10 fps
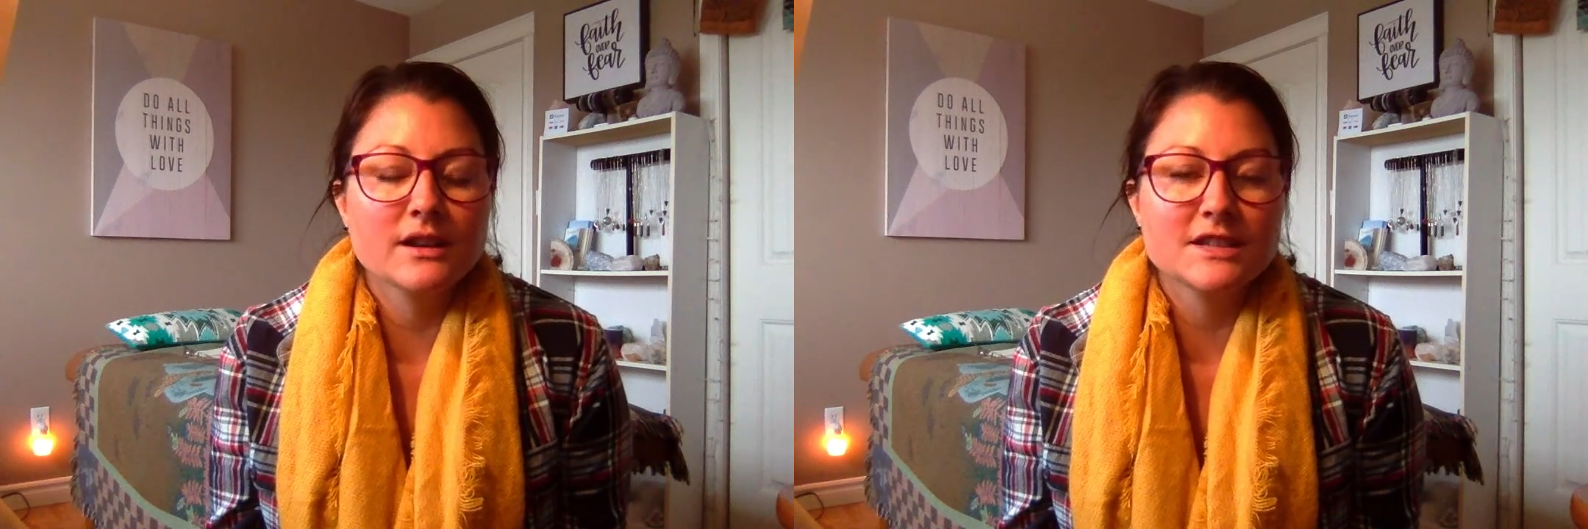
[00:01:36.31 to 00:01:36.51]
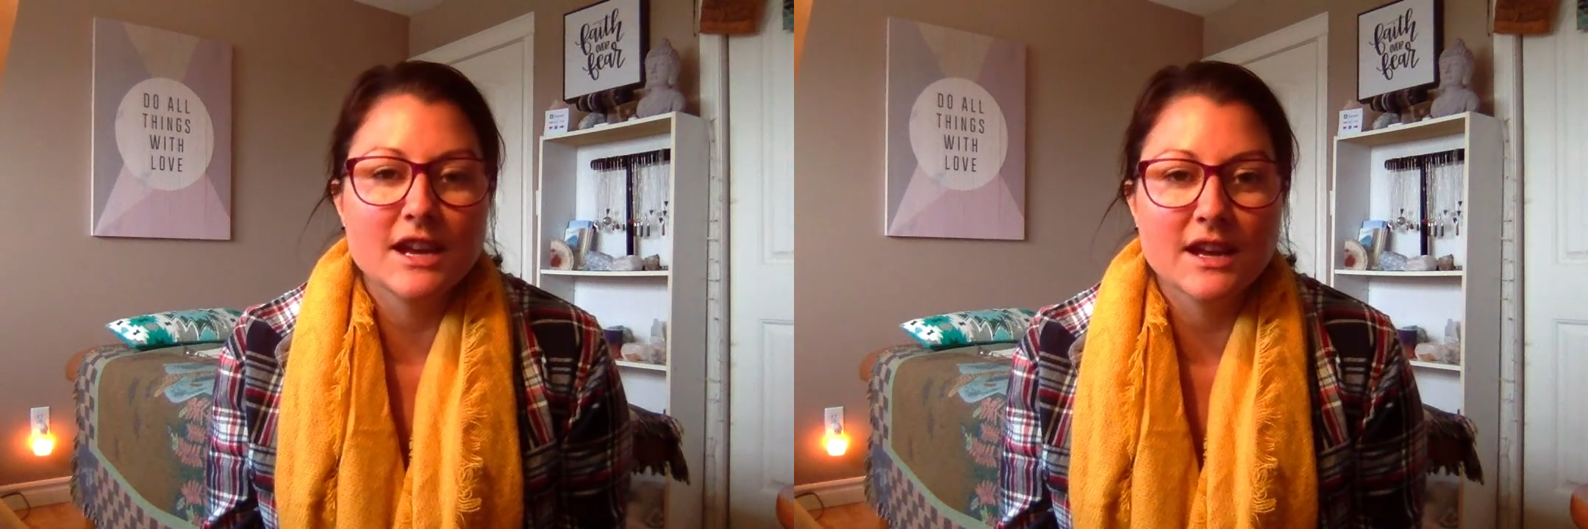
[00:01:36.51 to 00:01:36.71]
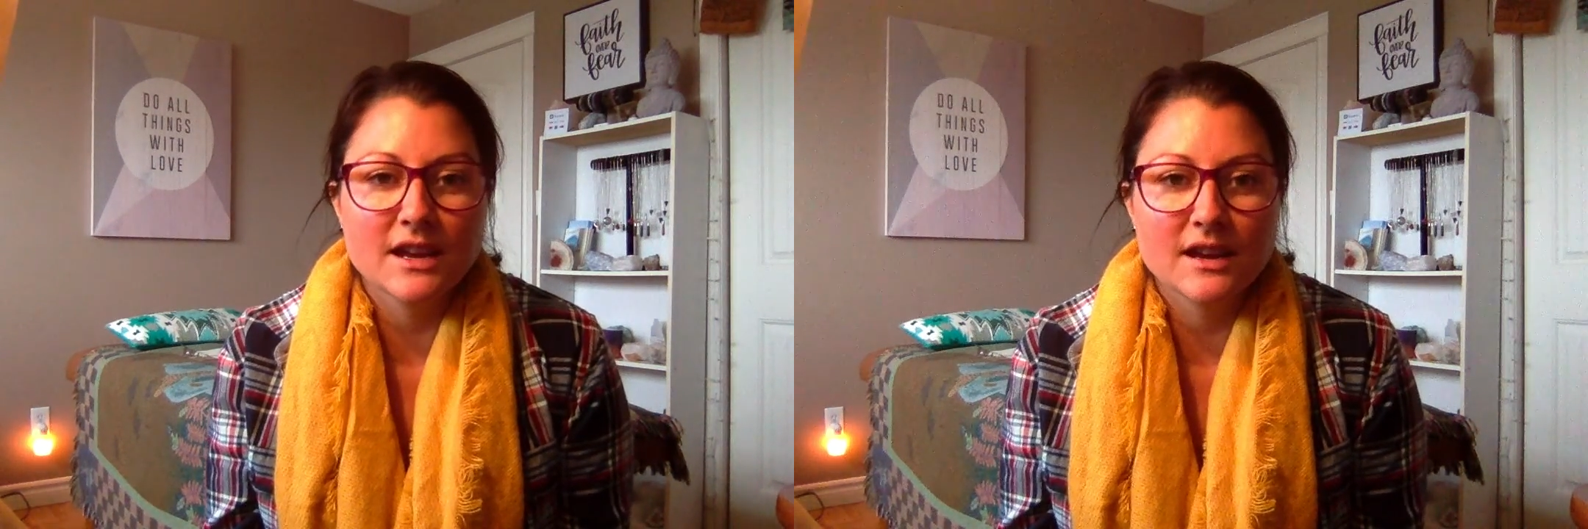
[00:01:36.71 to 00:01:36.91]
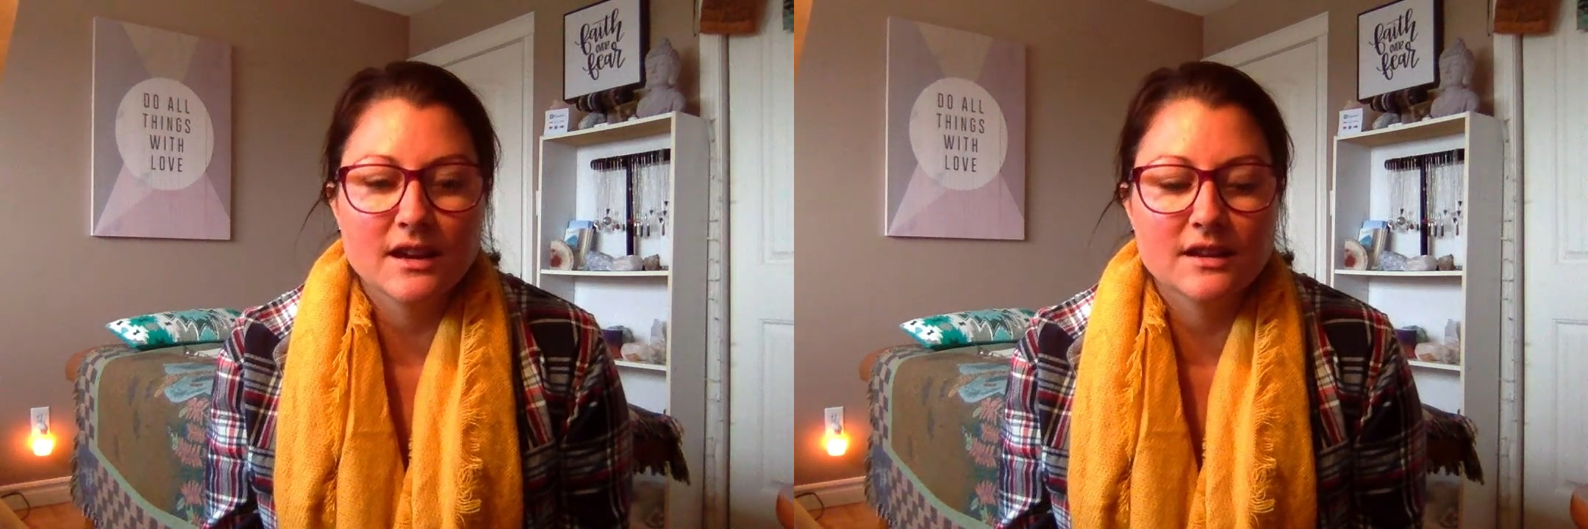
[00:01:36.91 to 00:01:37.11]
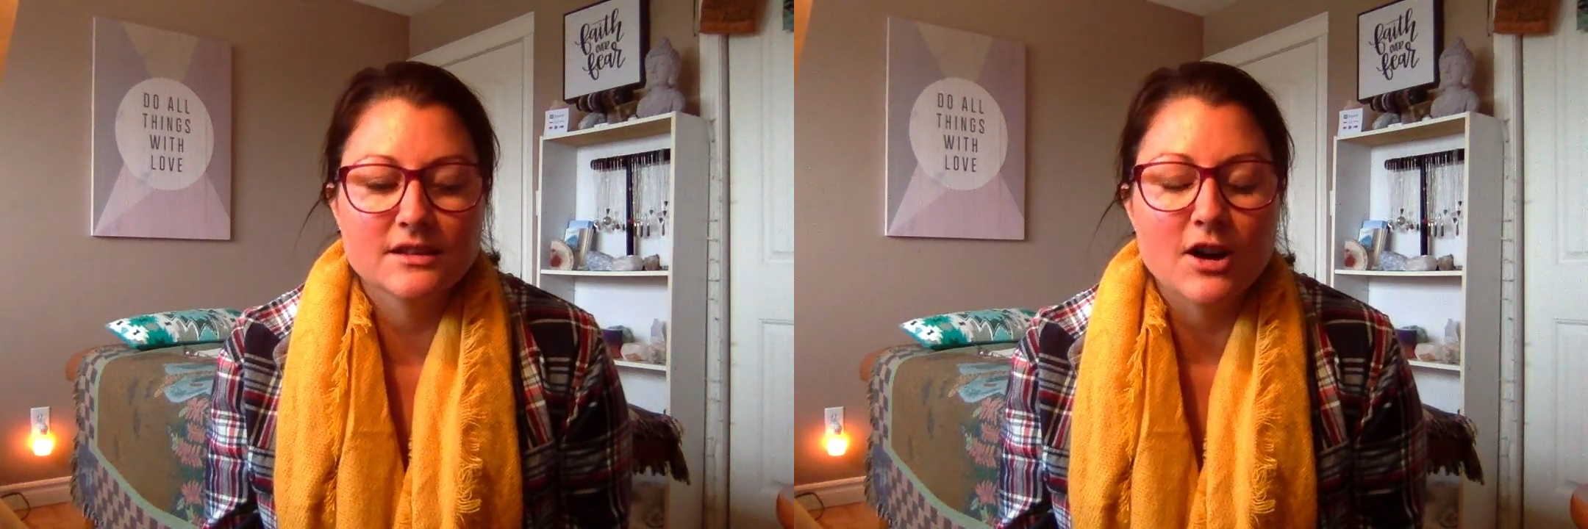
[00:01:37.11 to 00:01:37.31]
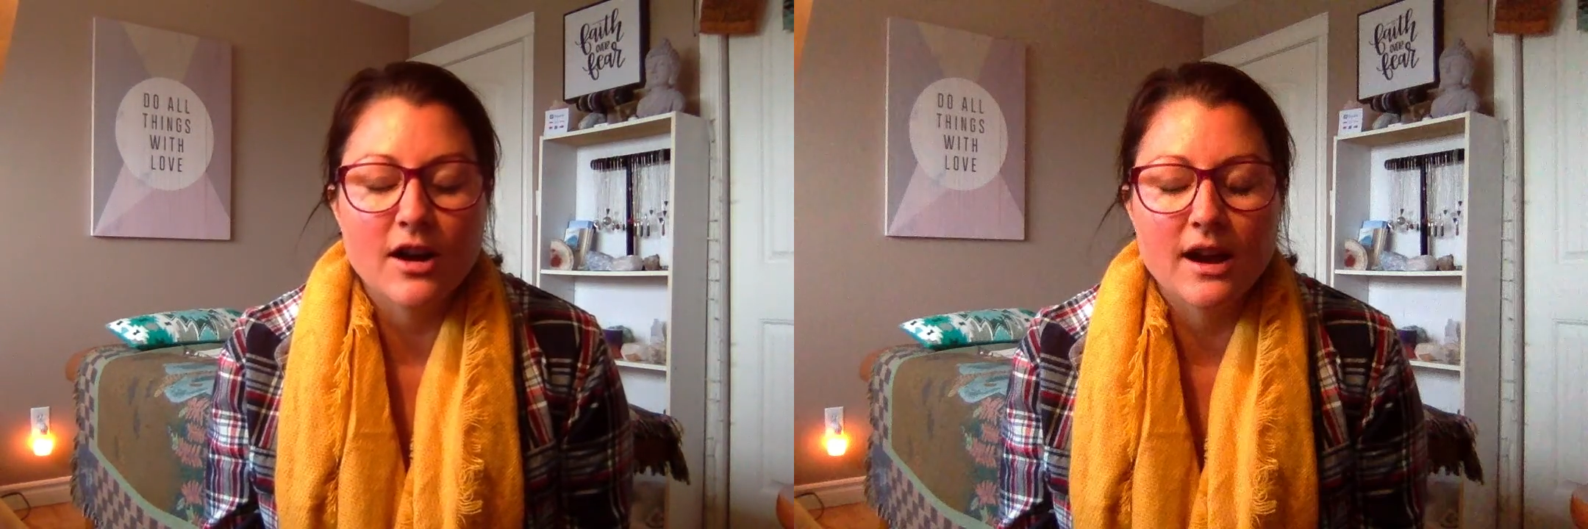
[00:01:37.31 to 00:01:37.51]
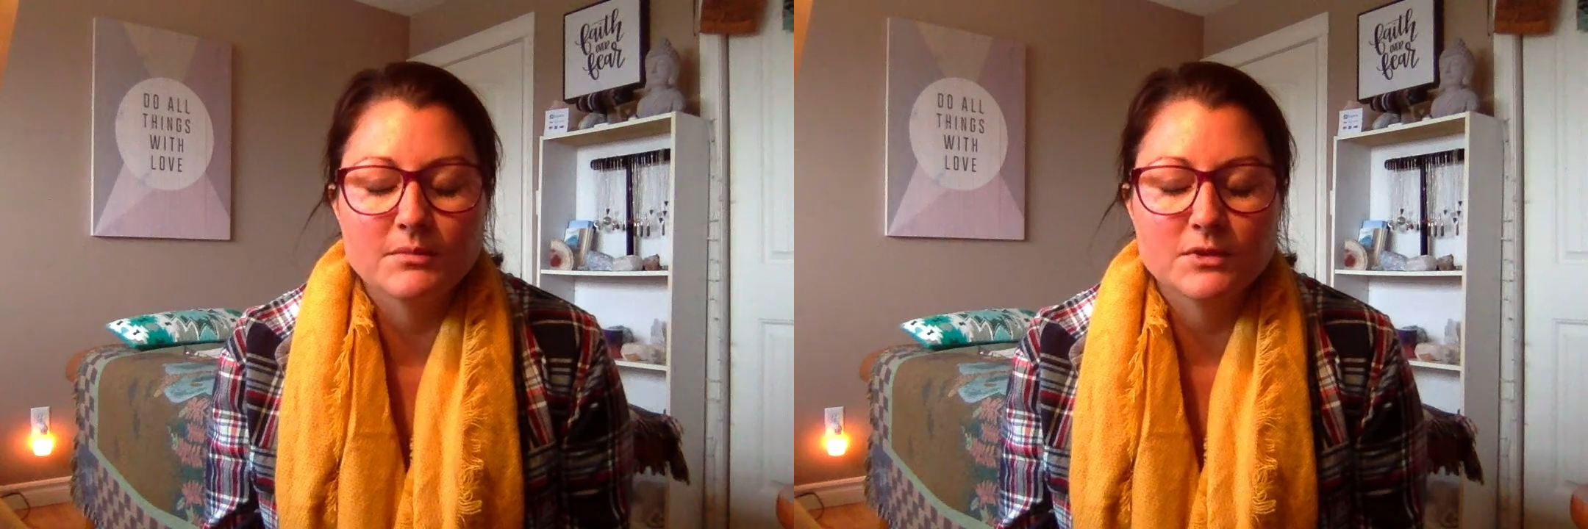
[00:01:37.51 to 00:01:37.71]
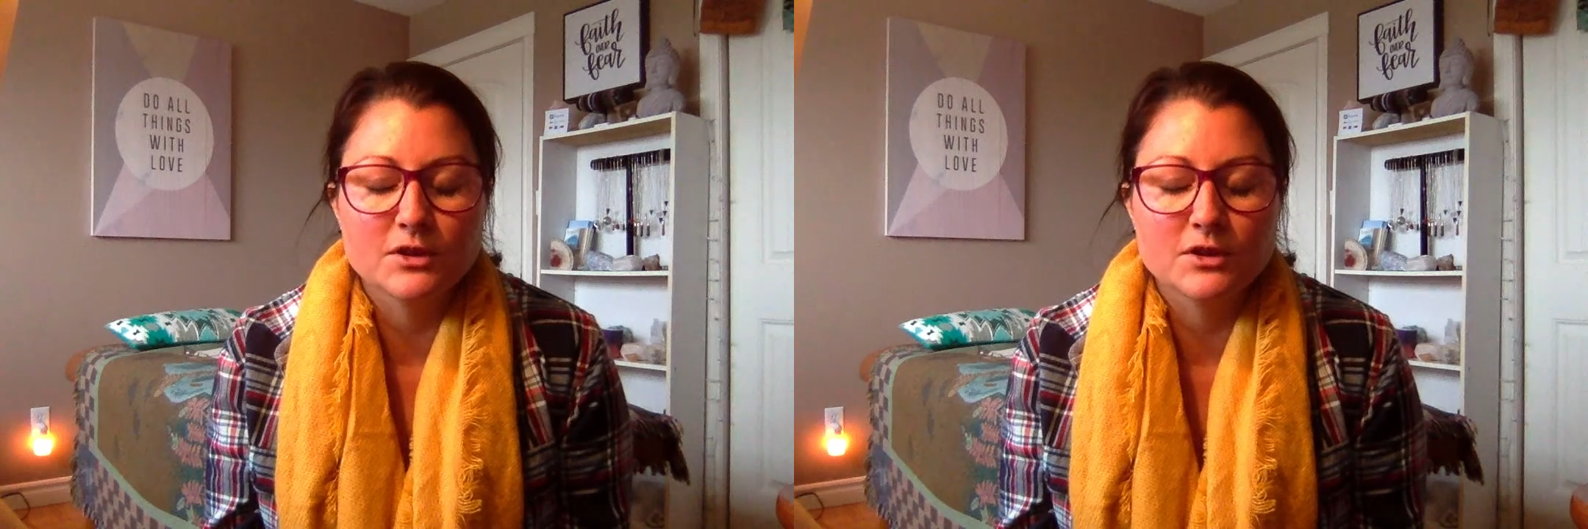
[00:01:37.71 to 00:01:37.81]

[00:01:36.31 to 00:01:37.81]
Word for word: taking time